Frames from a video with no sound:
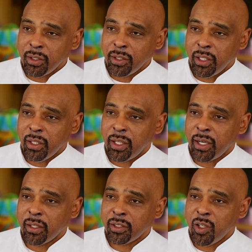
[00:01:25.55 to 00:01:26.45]
allergy
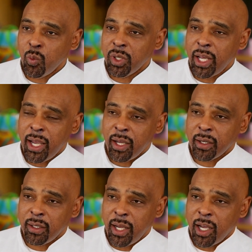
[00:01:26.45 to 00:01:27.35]
that someone
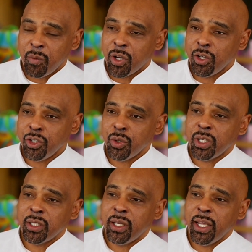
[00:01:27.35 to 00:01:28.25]
can have, because
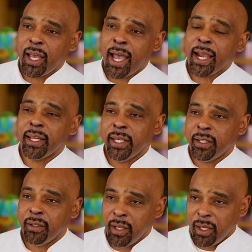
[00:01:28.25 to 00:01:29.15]
I could
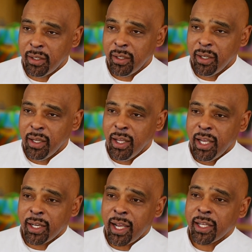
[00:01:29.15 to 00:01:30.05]
eat a nut
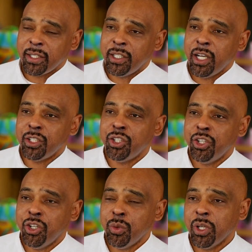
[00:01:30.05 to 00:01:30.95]
and I could touch
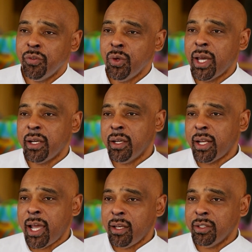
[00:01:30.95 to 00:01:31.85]
you if you had a
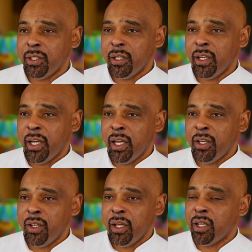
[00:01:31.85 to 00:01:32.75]
nut allergy,
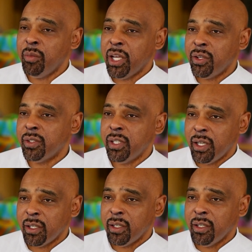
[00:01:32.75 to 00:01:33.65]
and it could make you
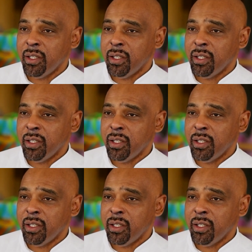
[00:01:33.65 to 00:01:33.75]
sick.